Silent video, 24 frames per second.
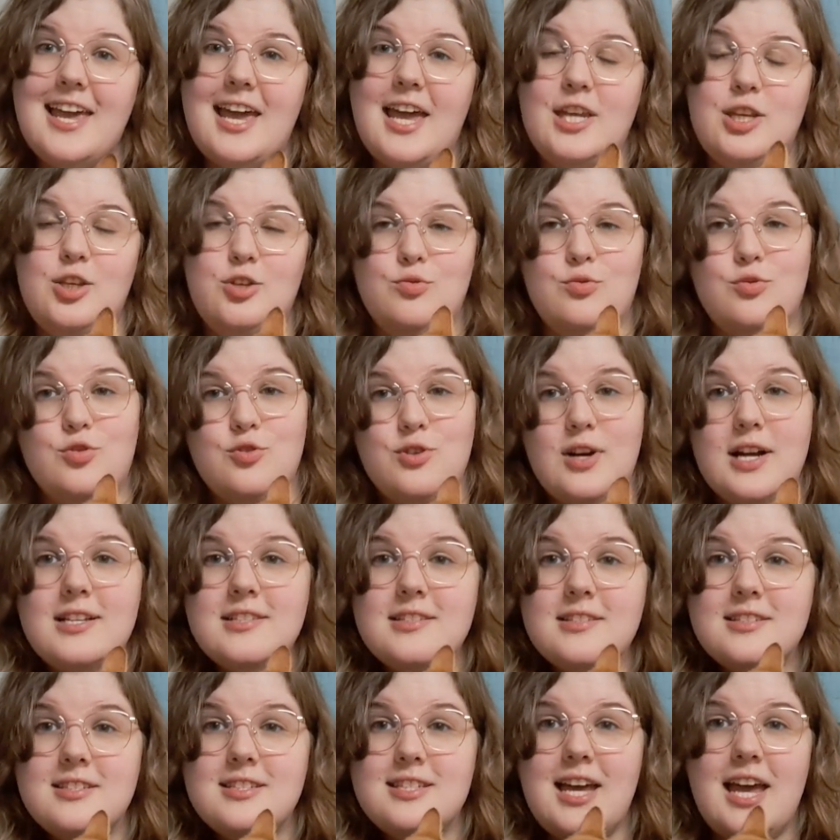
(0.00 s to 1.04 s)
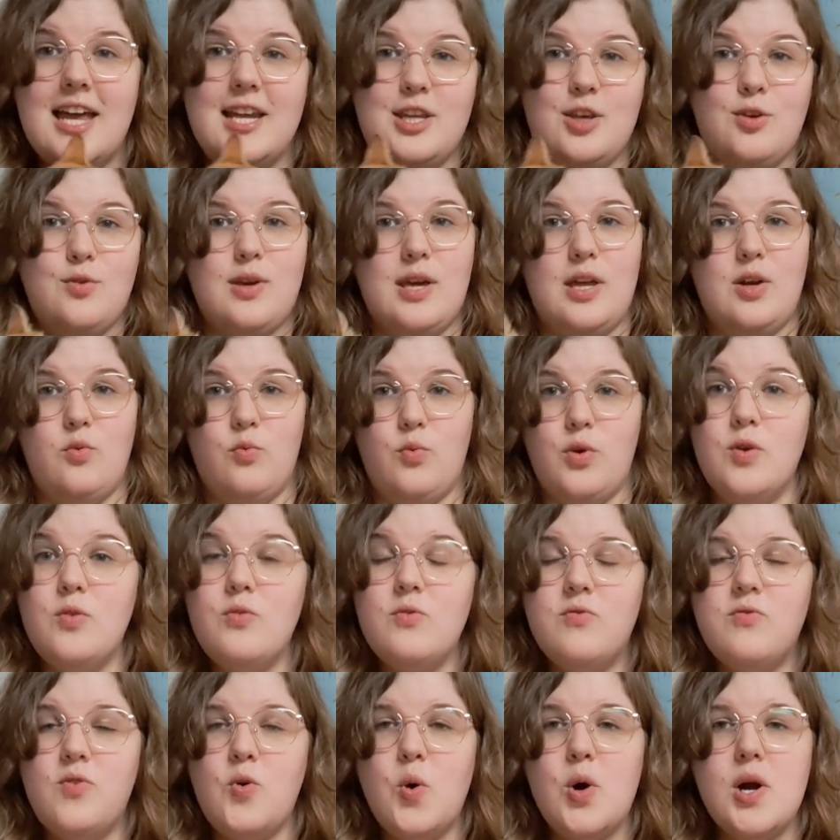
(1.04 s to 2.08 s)
and you trust and you can root
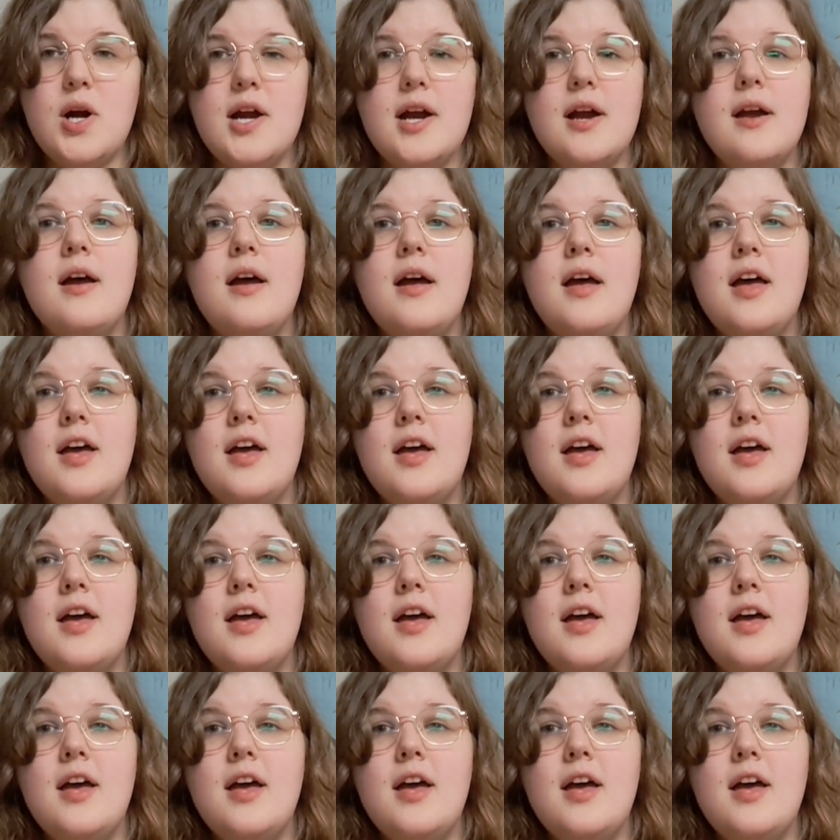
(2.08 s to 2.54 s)
for,